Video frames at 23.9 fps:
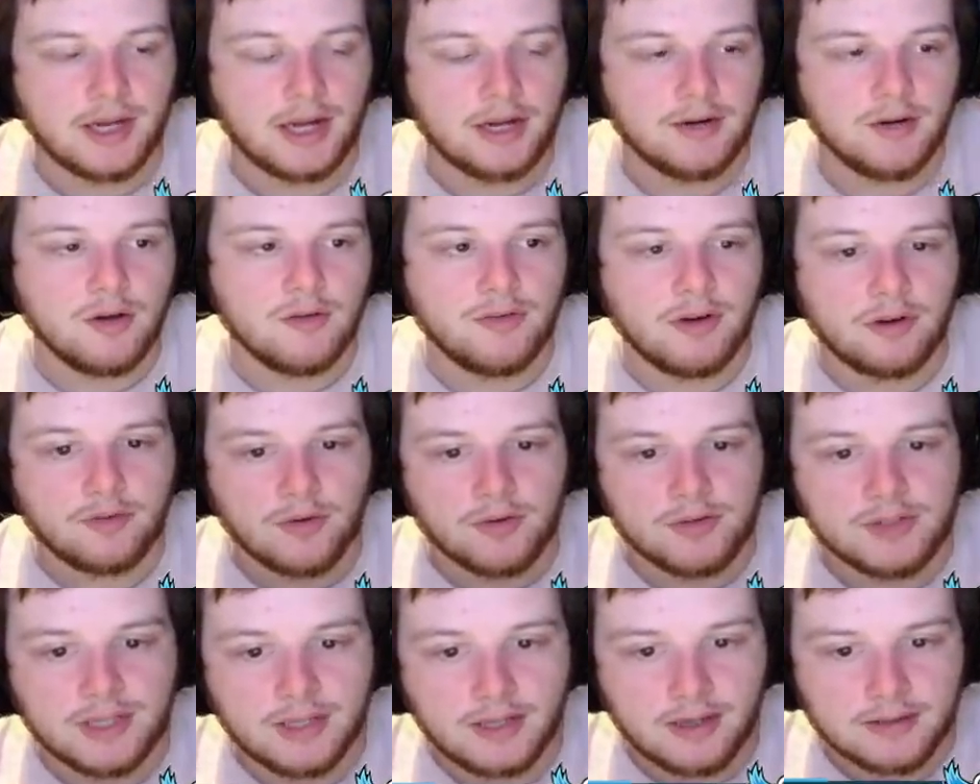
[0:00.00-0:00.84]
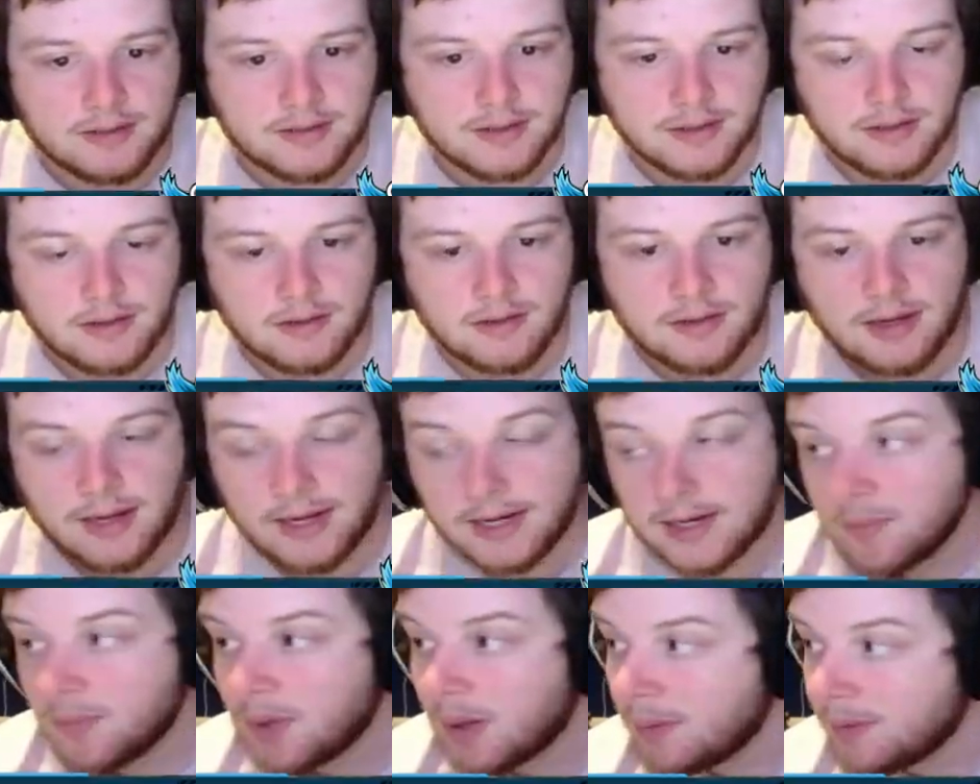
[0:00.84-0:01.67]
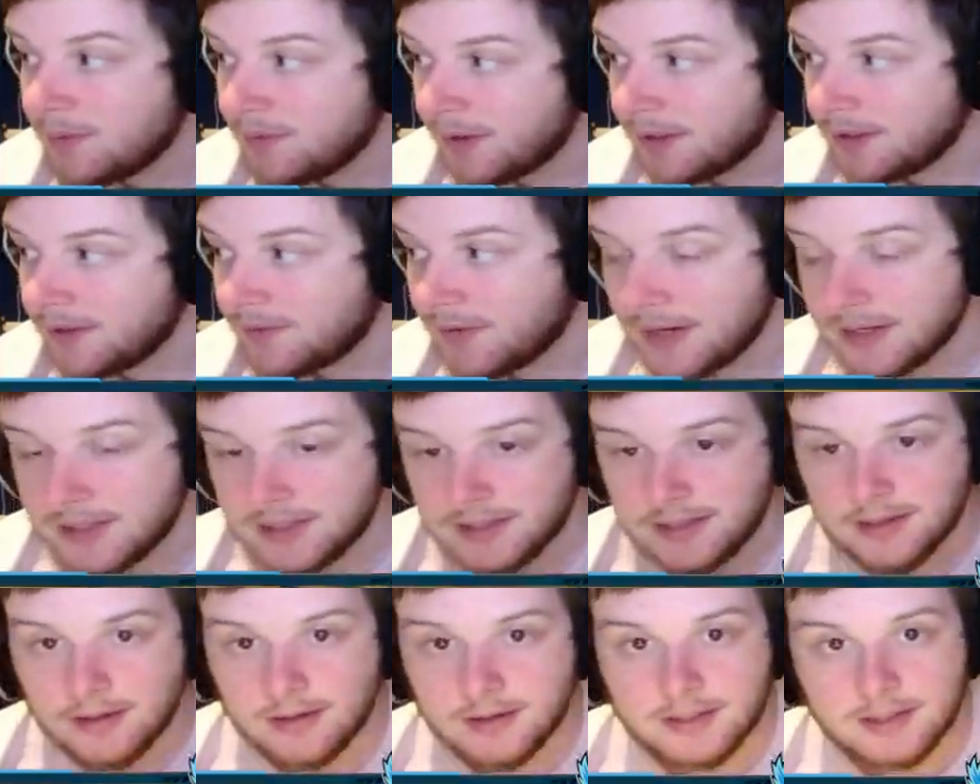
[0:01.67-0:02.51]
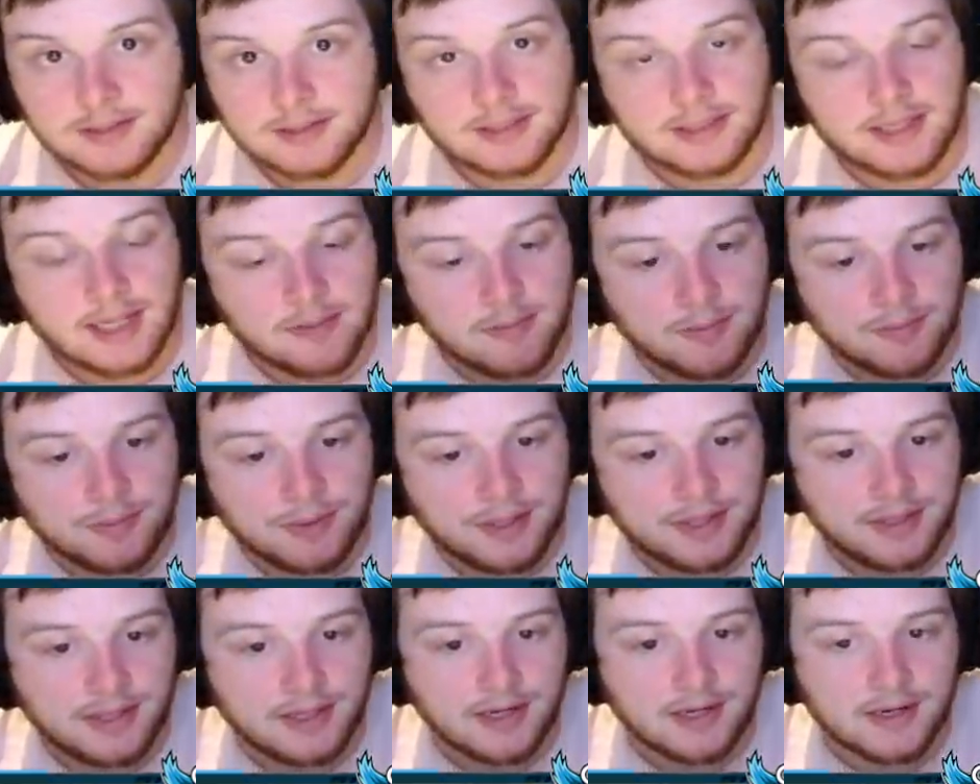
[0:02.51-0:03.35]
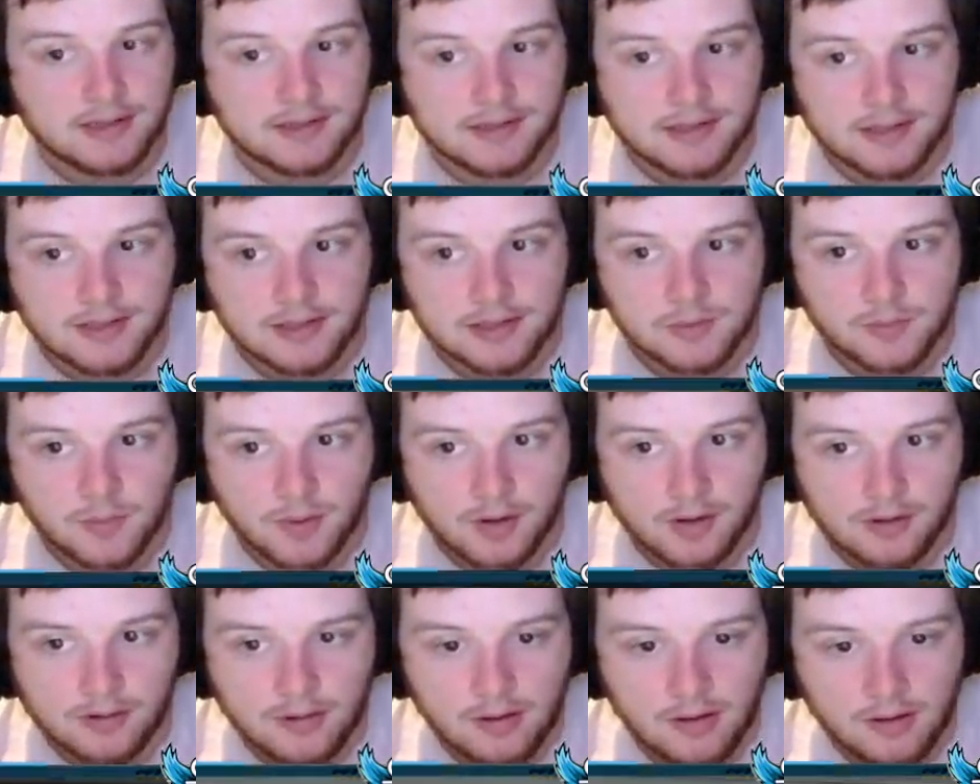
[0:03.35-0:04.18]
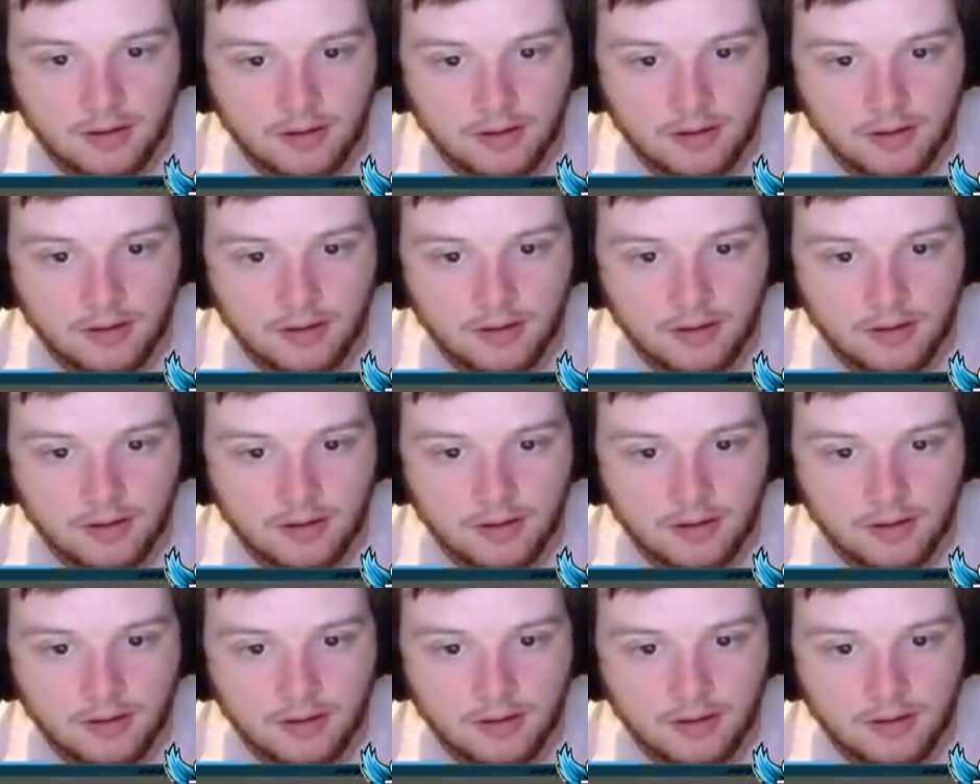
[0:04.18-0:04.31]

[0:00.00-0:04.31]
I know if I rotate antenna, I can probably find the fights here since a lot of people like landing antenna as well.